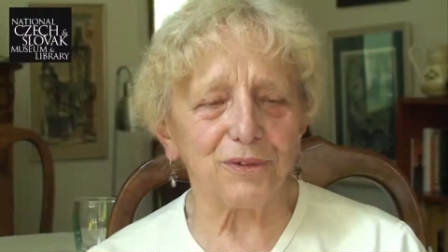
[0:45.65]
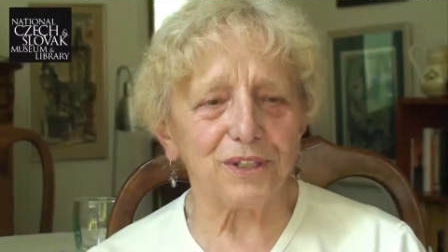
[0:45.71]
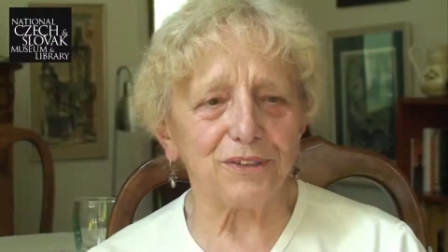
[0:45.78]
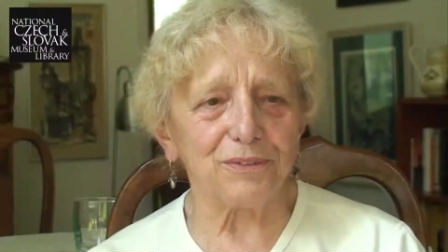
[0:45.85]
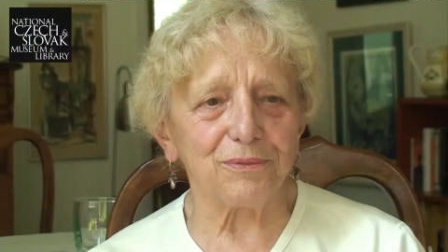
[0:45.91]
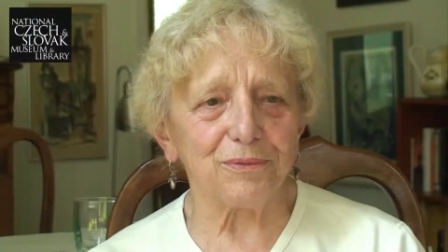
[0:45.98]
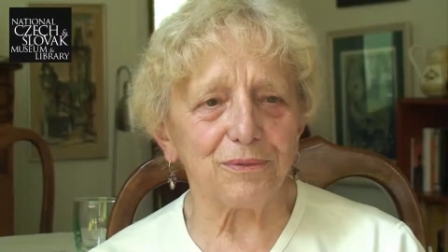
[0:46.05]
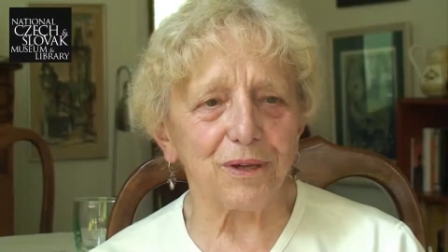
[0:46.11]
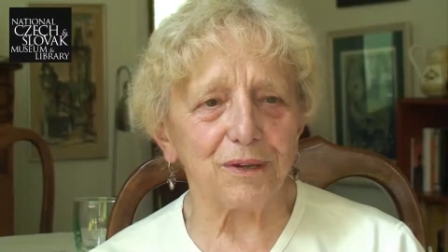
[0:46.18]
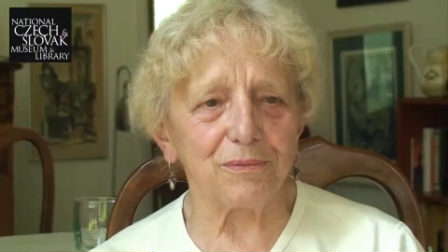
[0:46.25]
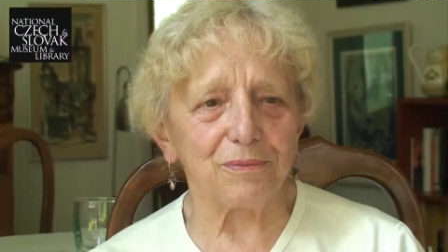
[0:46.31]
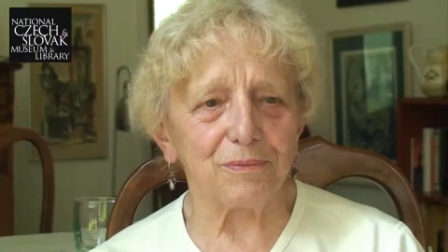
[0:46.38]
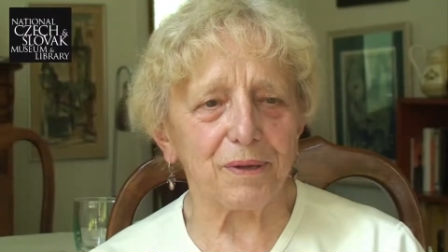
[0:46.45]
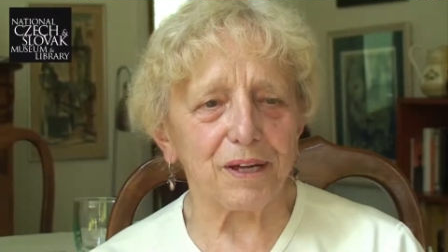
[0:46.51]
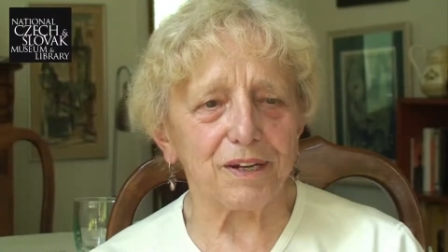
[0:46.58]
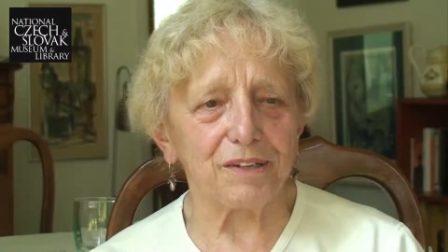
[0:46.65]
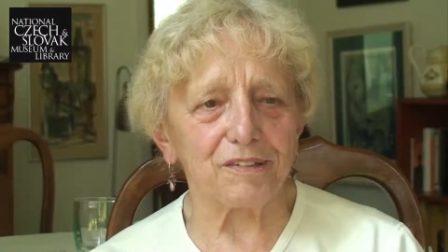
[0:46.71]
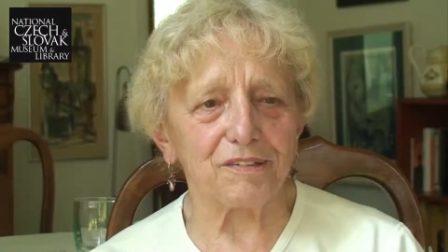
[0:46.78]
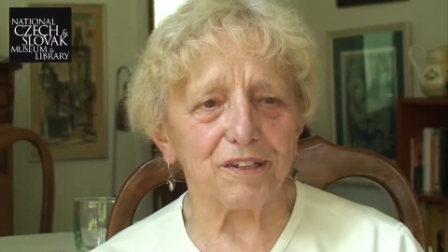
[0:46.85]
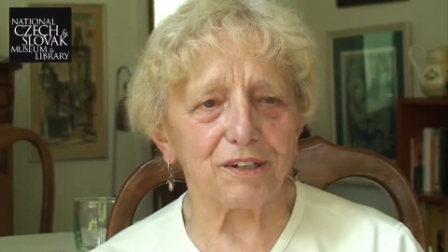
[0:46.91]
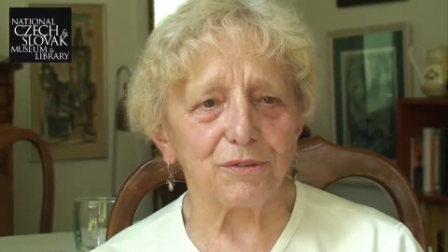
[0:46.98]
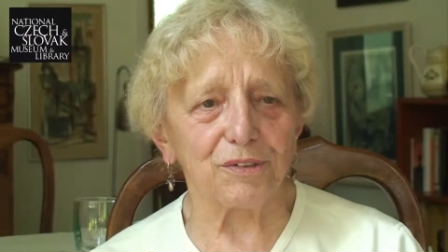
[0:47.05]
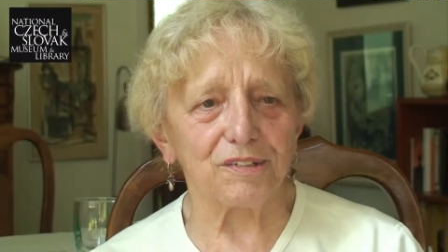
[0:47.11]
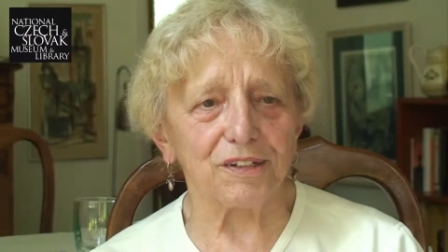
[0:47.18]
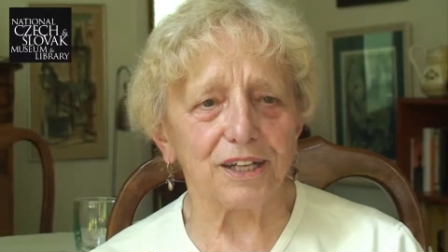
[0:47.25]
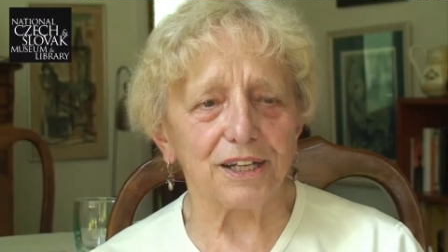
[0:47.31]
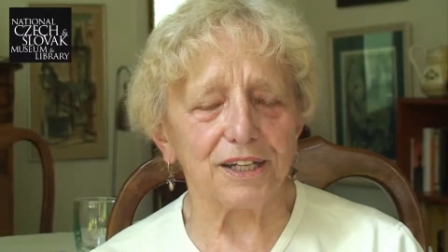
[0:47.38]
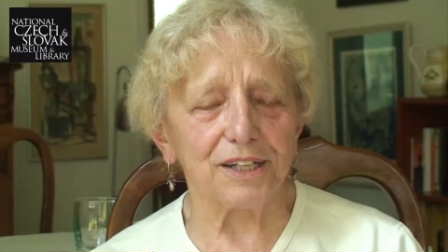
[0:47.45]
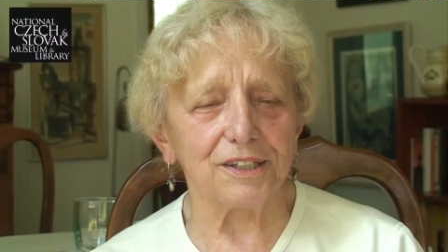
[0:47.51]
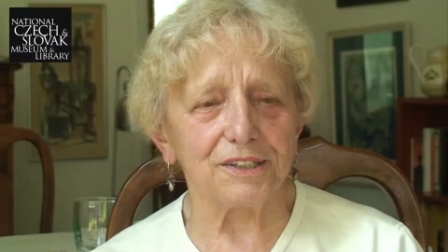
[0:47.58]
when my parents said, was there
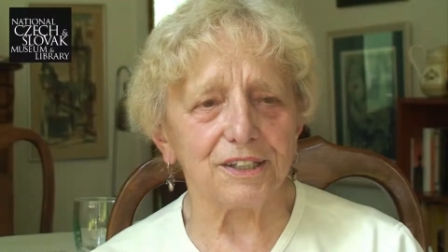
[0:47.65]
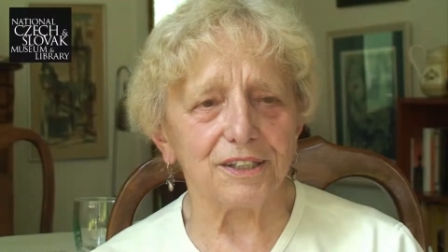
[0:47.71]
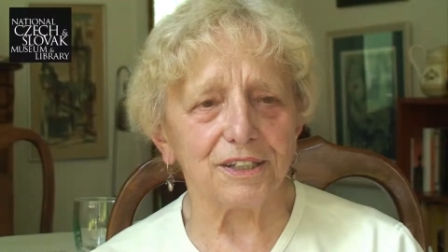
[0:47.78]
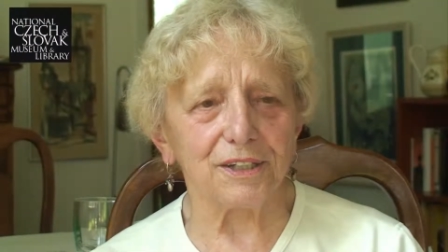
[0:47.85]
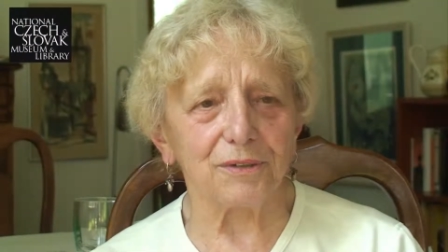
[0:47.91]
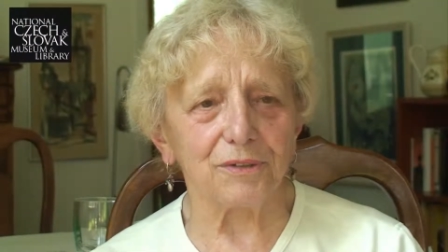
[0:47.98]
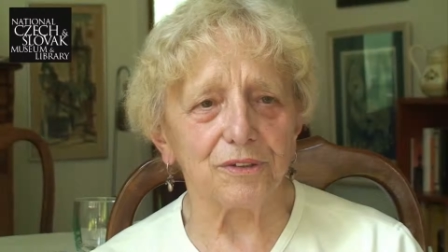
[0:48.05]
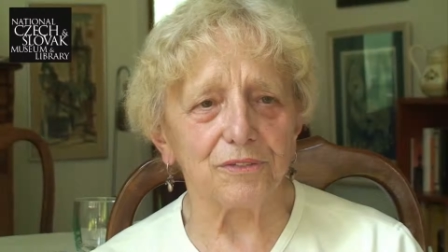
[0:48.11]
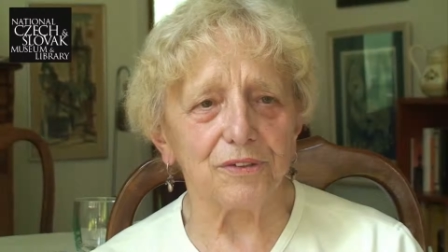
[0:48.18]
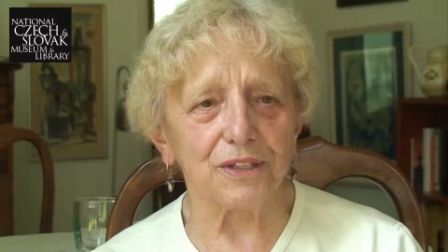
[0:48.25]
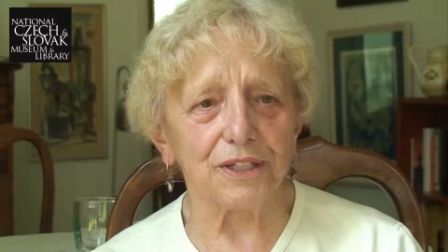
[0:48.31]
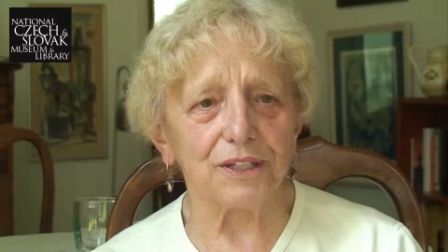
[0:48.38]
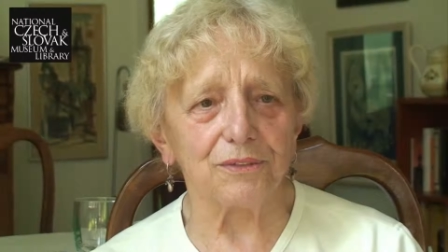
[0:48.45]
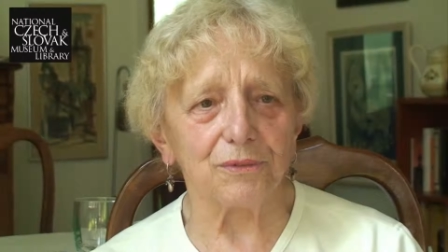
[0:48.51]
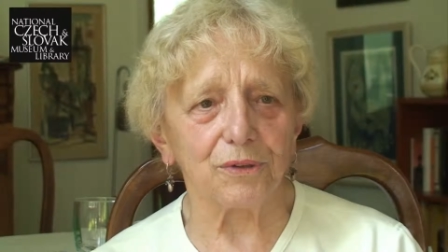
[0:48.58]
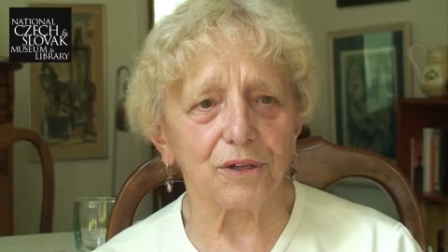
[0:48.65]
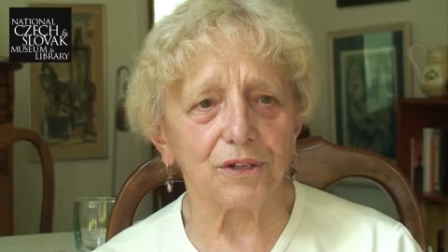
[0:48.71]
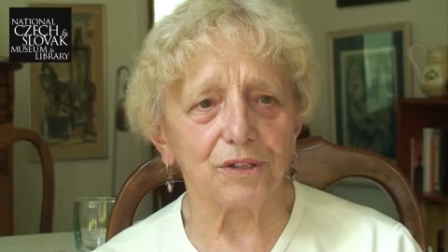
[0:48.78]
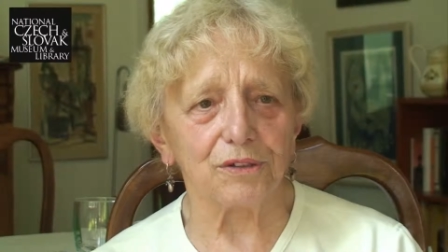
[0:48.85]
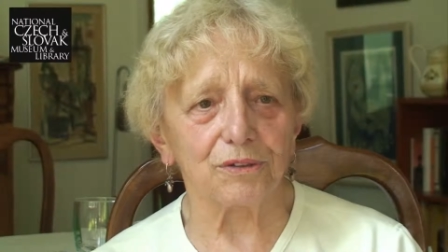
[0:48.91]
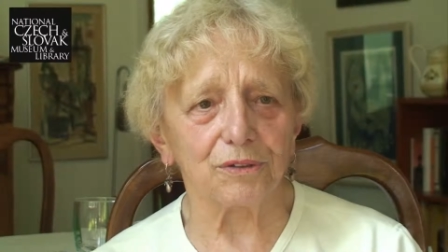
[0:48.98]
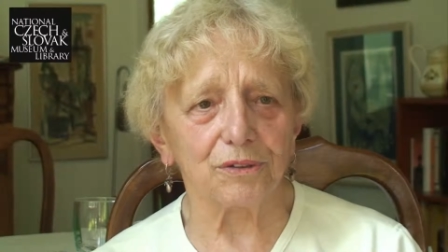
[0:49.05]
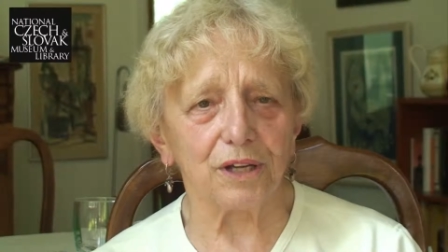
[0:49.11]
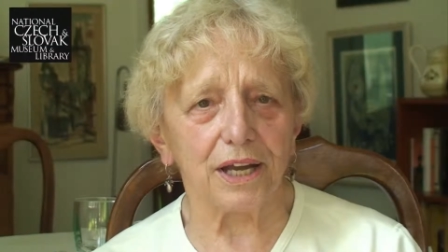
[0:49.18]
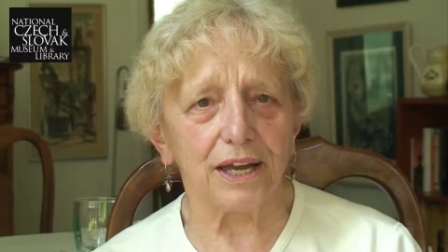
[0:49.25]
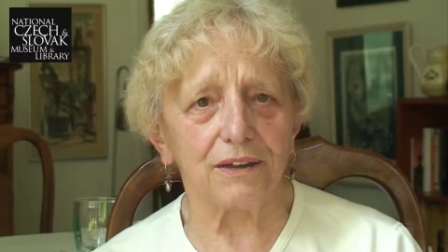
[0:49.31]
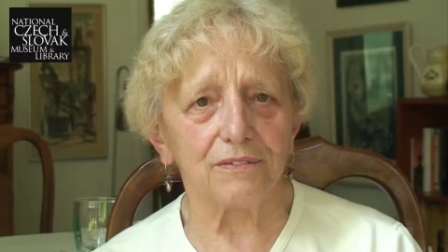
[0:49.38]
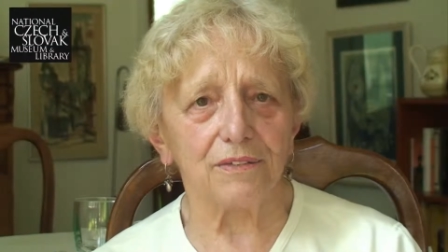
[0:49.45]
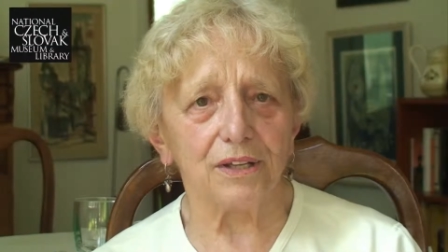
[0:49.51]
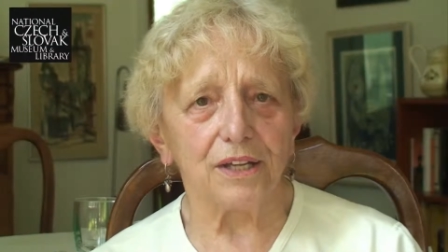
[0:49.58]
anything that we really wanted to
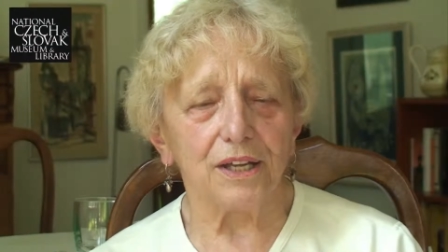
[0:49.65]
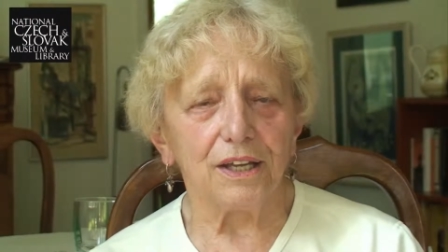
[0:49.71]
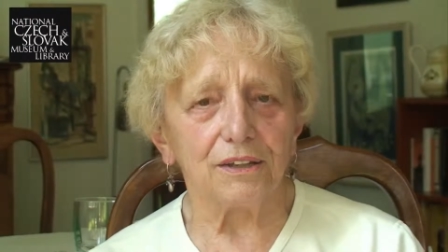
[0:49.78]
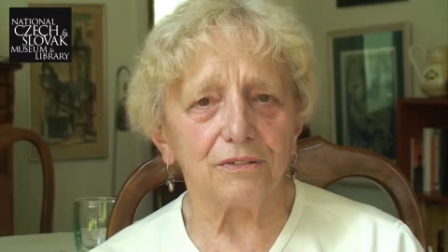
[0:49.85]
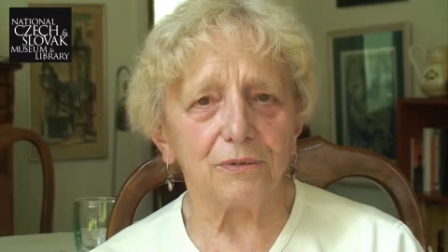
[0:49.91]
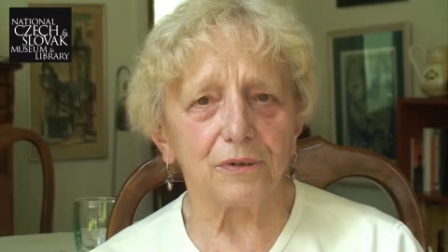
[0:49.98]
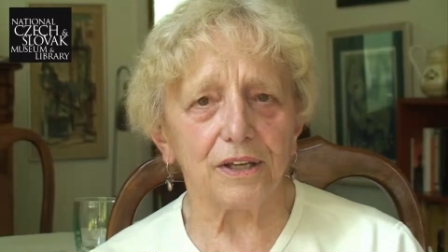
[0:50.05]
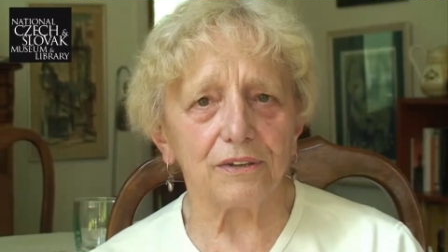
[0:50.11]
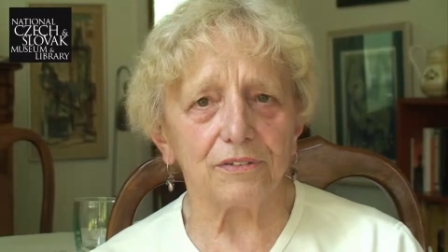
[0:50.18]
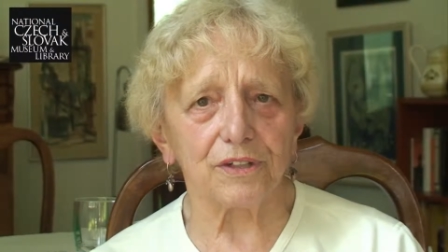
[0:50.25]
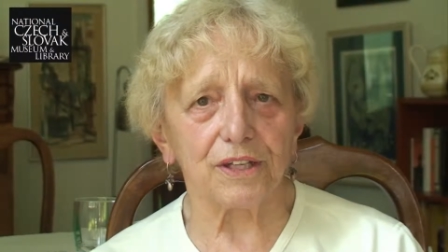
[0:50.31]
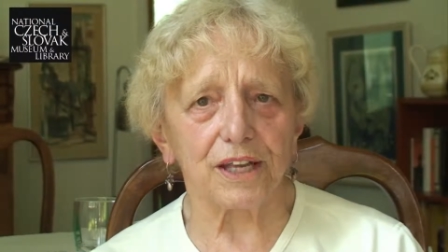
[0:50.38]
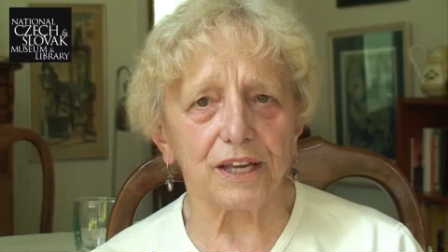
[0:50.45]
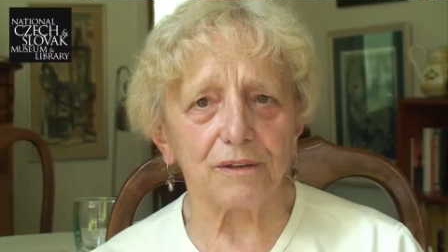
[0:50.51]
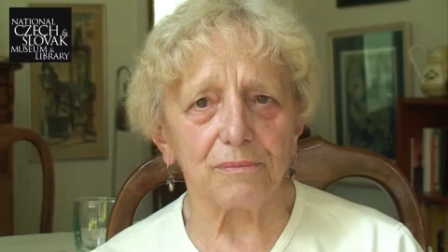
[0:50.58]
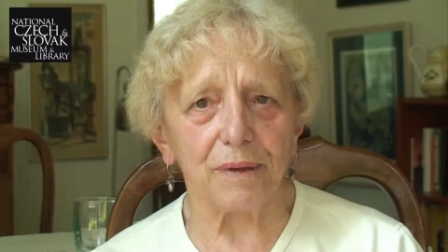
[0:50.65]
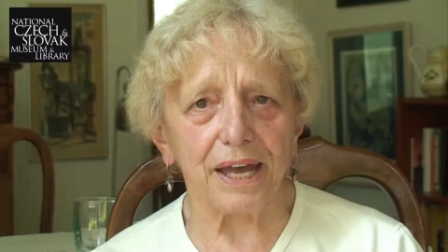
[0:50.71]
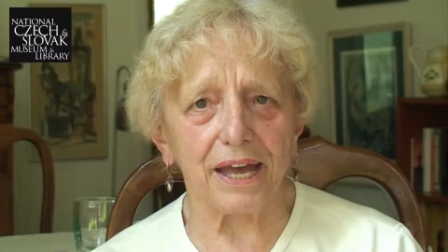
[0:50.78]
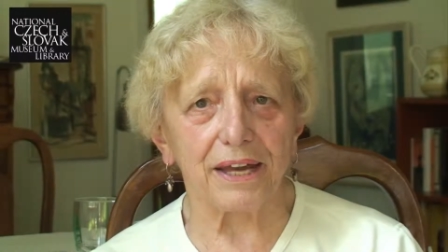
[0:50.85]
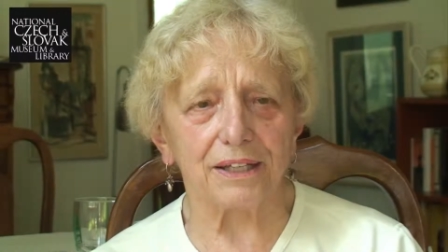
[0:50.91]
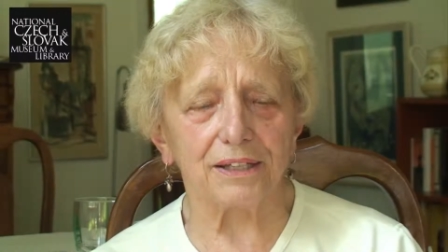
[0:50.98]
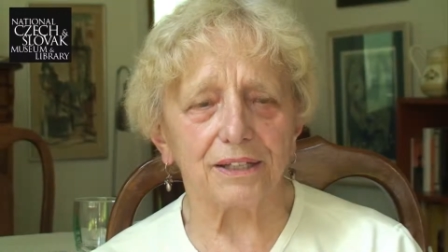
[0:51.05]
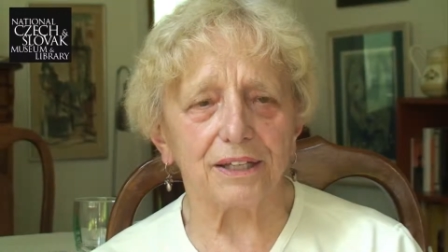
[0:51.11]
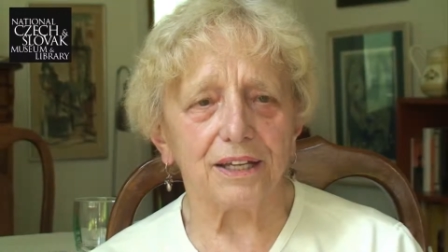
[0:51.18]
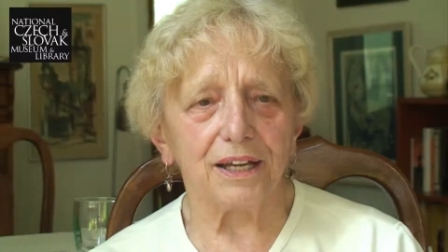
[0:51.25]
have if we ever came back,